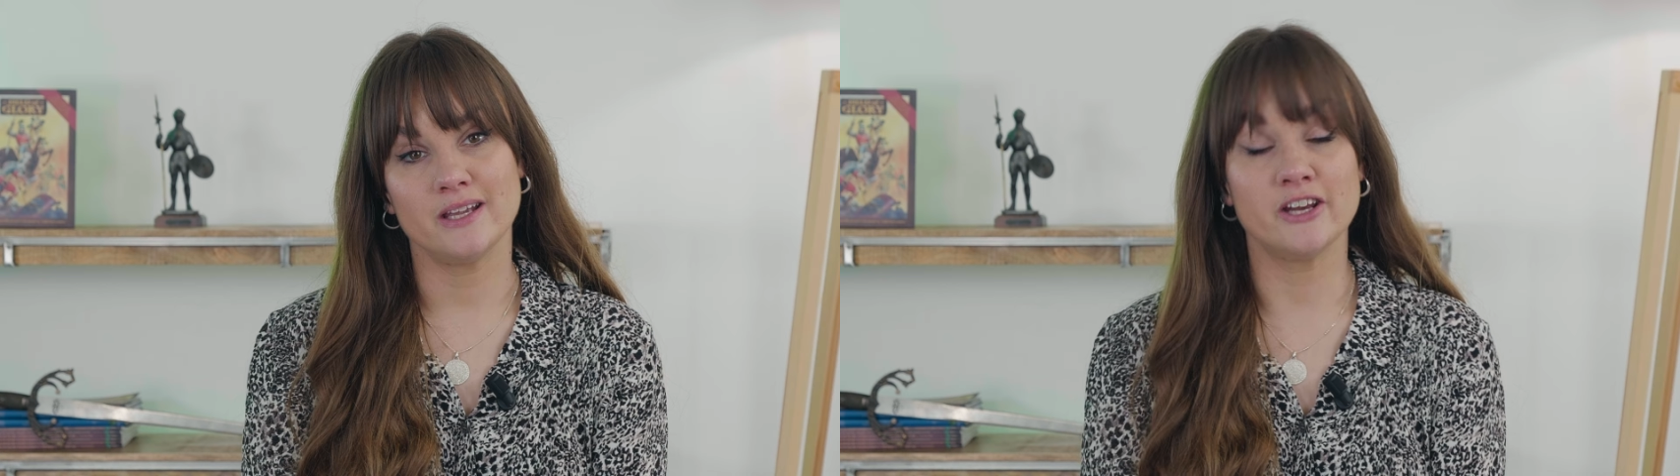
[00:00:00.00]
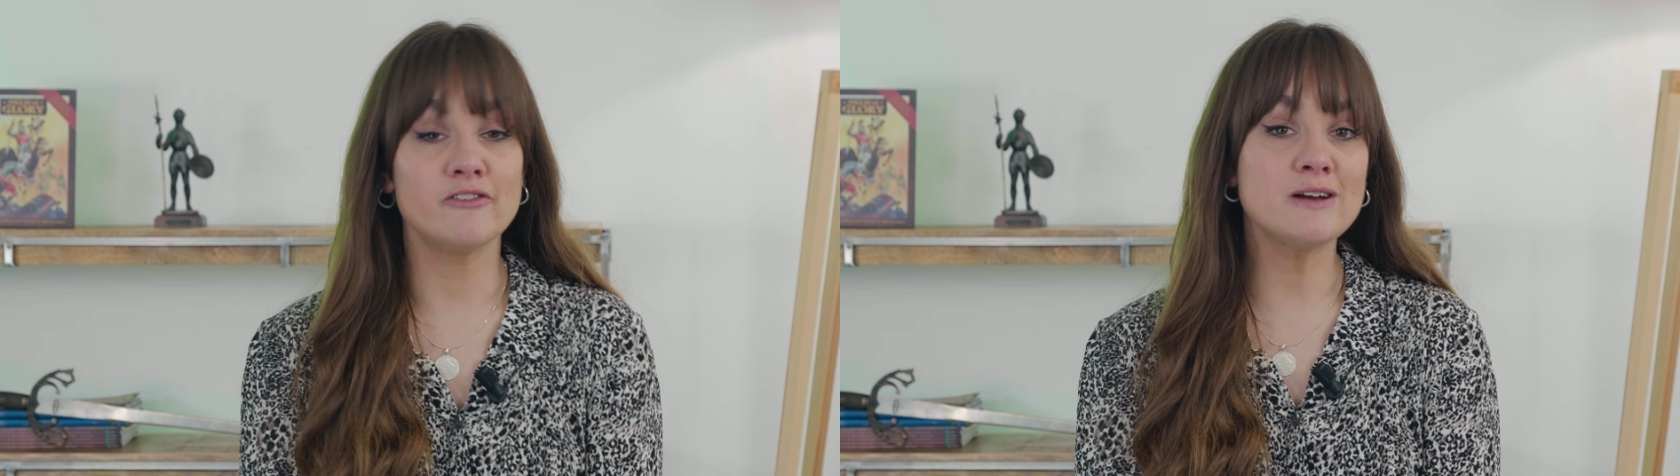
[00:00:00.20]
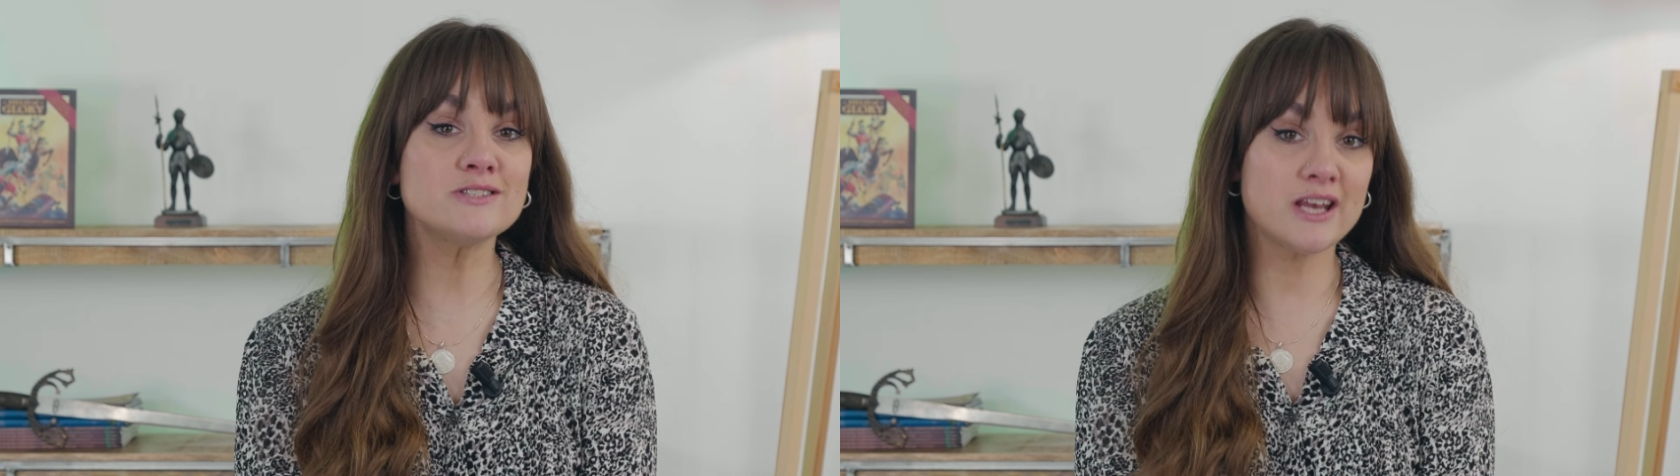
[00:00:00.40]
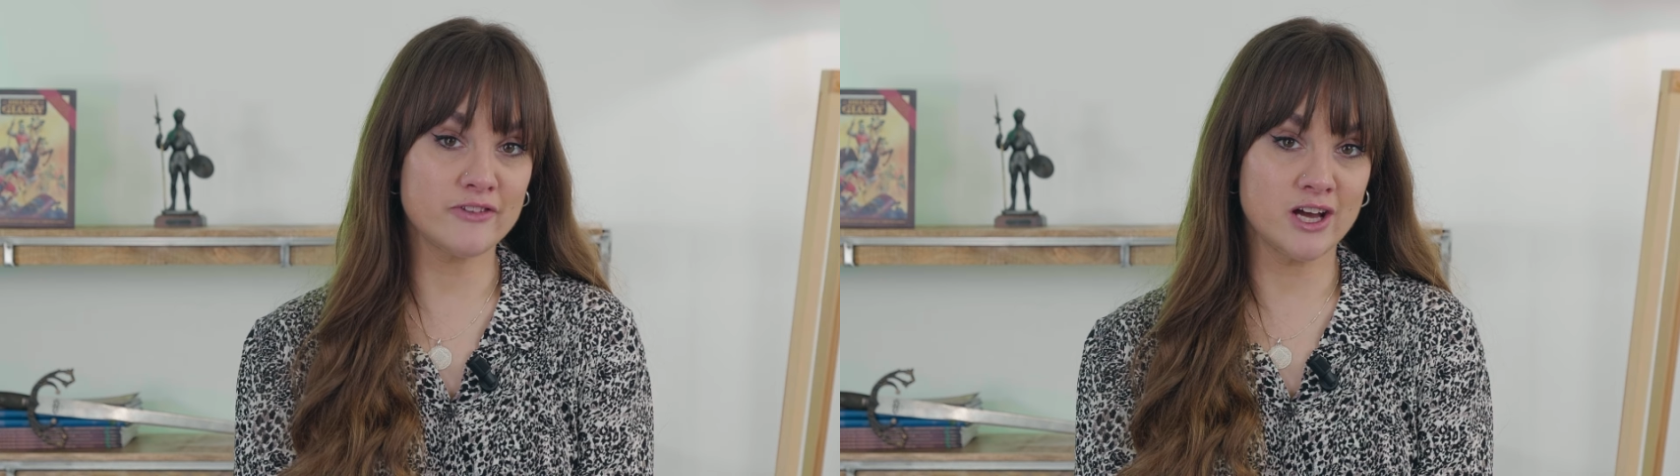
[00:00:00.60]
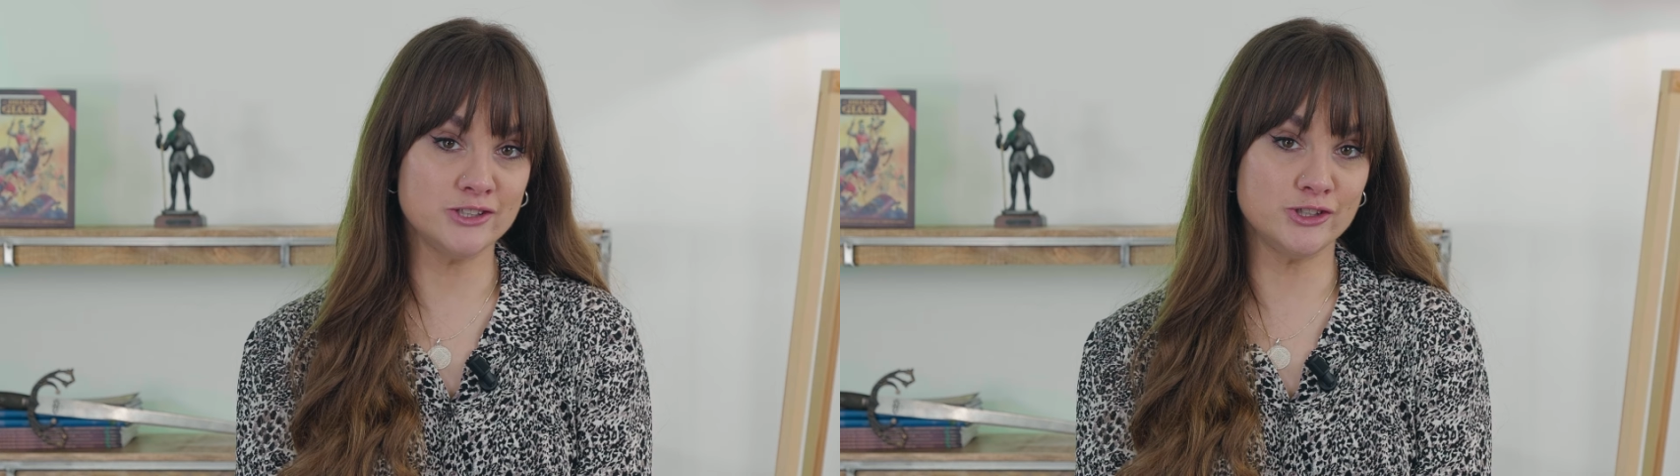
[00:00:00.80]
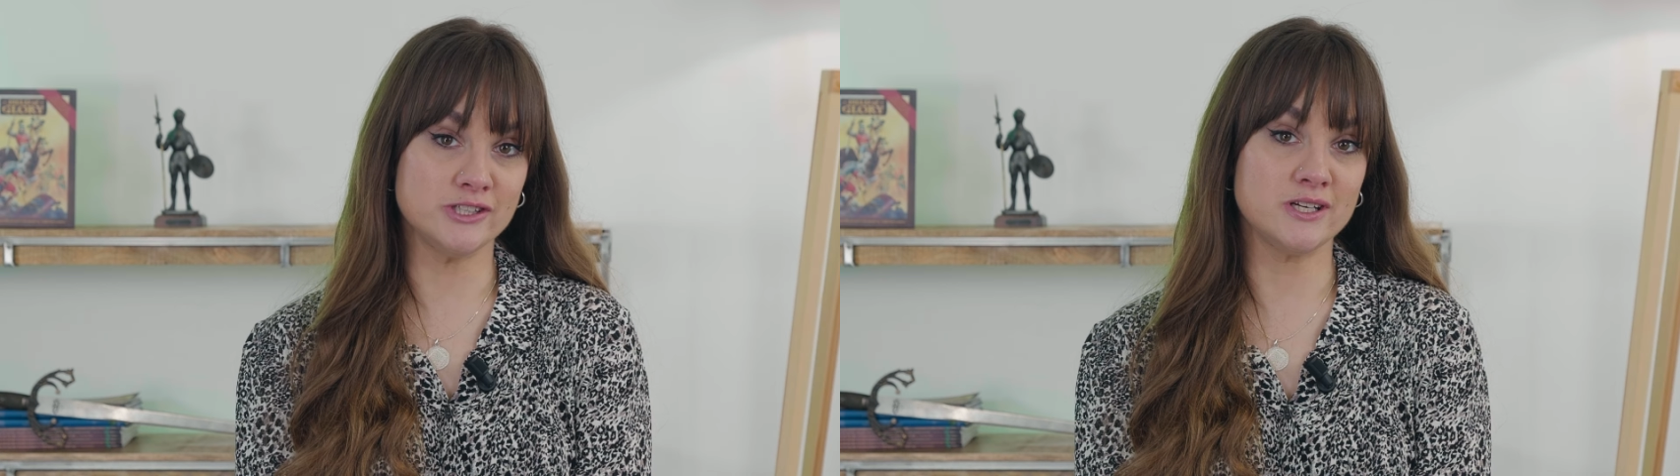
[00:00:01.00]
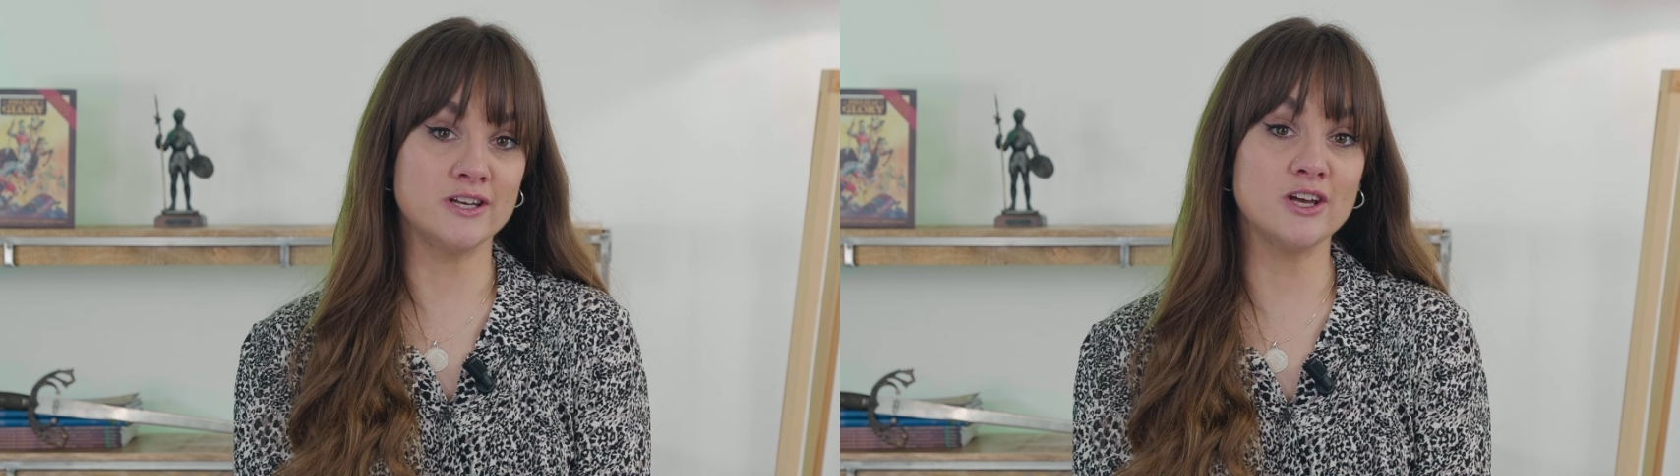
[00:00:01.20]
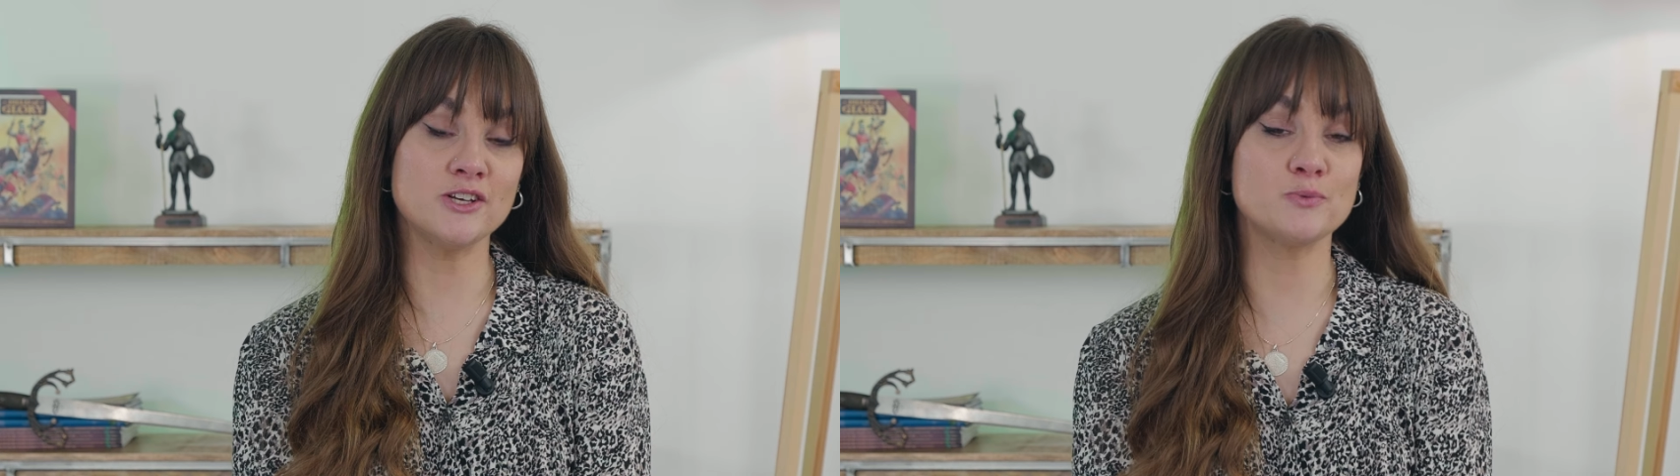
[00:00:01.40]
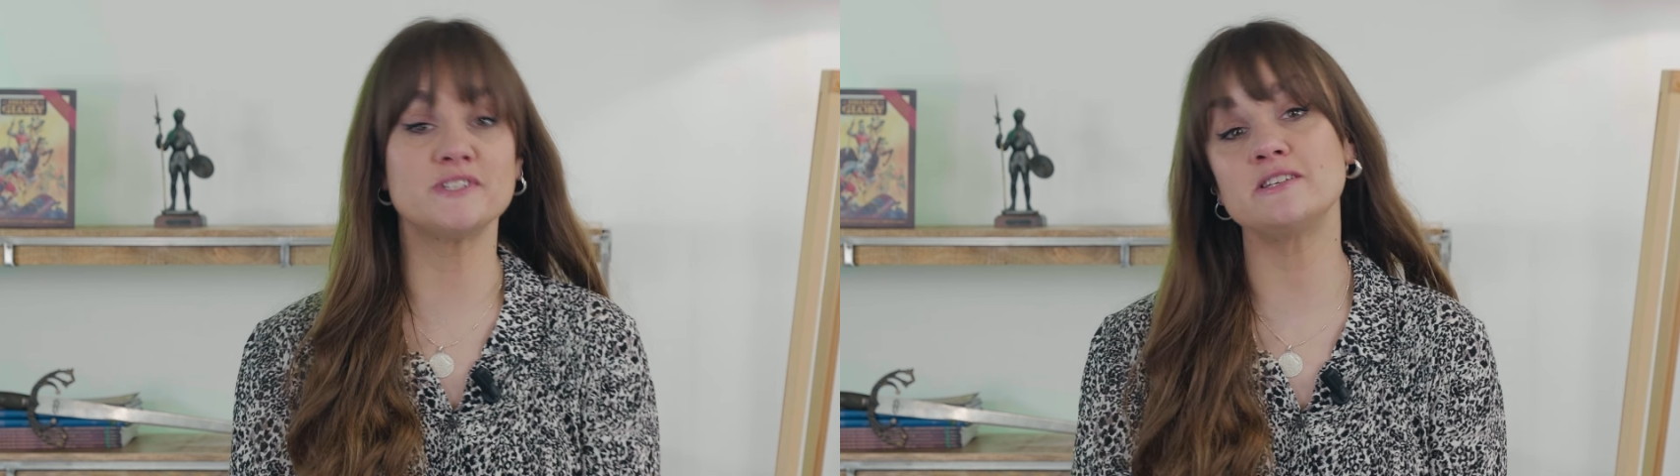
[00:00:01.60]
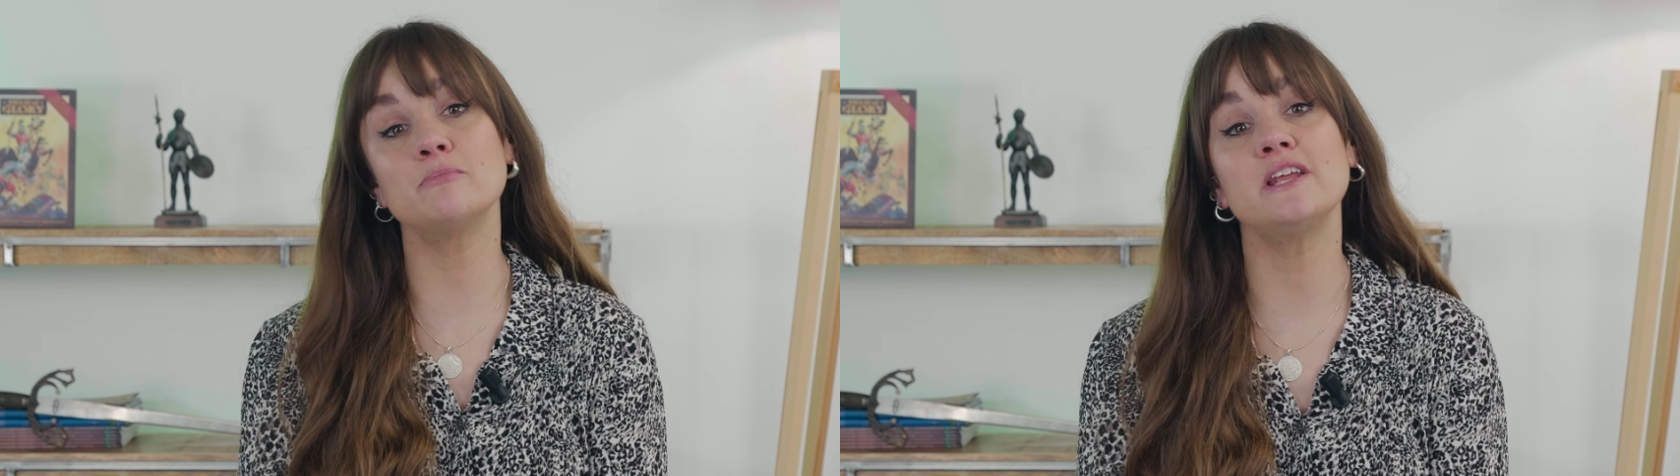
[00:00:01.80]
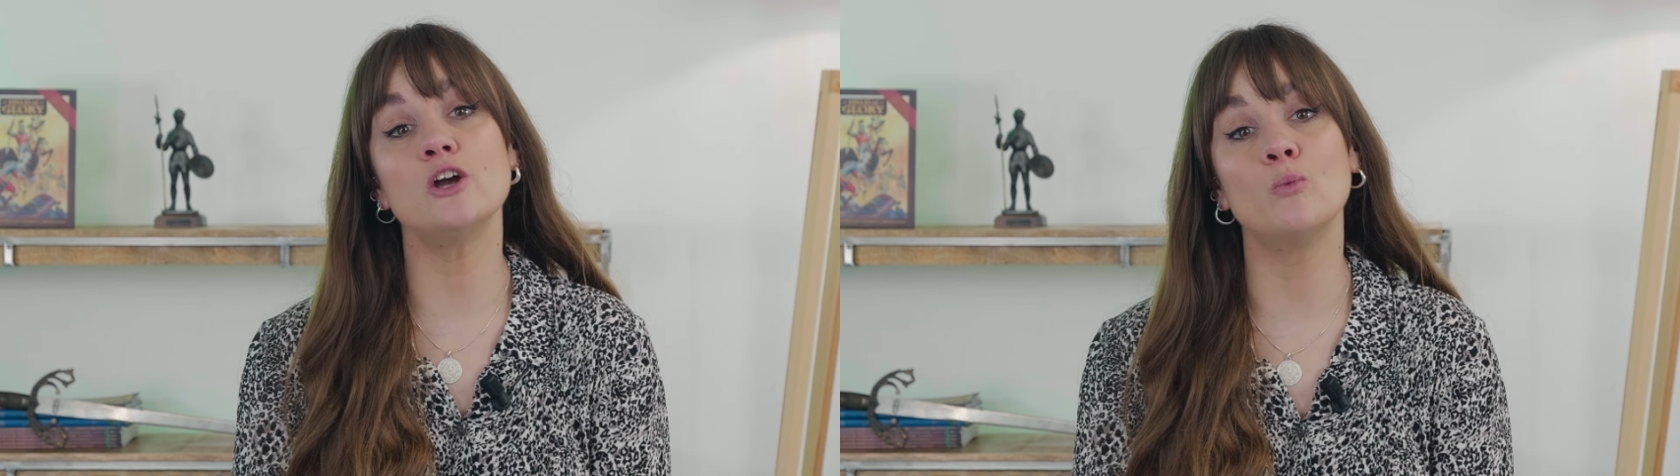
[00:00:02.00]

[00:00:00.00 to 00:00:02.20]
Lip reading: In around 1100, a knight was simply